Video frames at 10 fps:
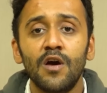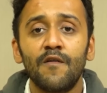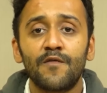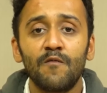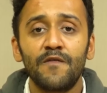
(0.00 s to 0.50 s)

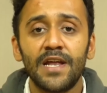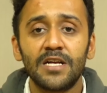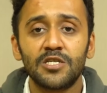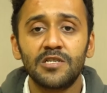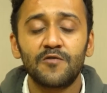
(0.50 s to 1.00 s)
from
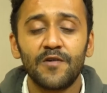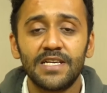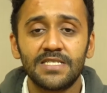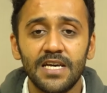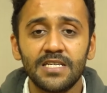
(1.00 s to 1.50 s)
financial year
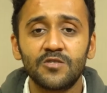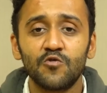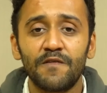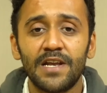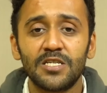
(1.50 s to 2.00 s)
26
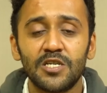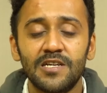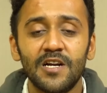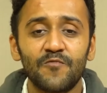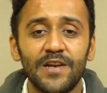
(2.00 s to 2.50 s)
to financial
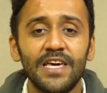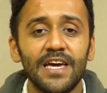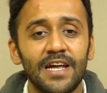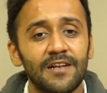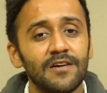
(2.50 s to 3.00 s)
year
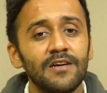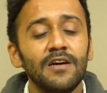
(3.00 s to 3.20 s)
28.